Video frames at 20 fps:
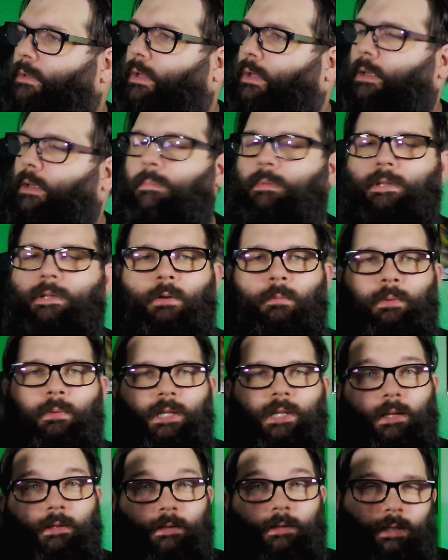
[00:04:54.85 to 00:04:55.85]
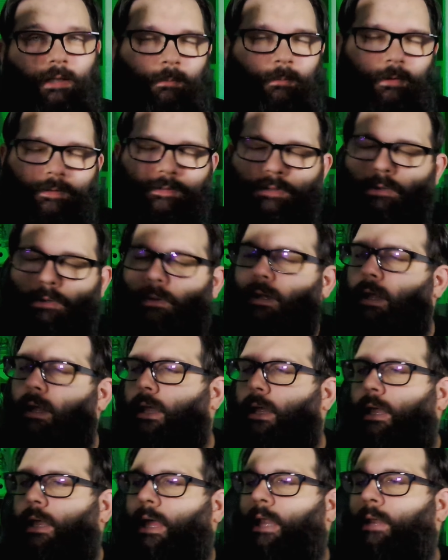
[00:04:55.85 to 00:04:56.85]
uh, but they don't put that on the label. So,
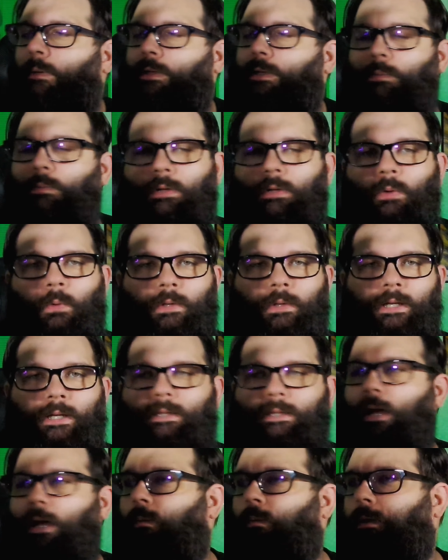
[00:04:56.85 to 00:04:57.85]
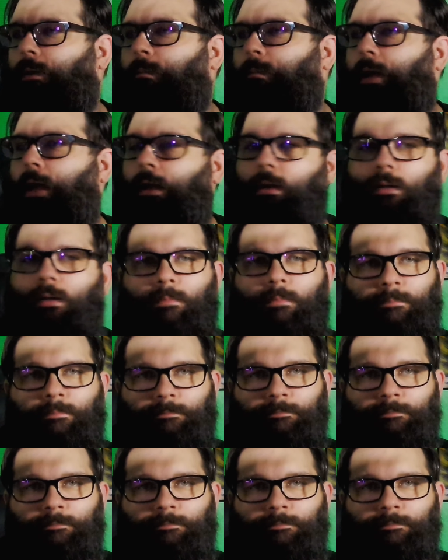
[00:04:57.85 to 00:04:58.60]
anyways, really cool to get that one back.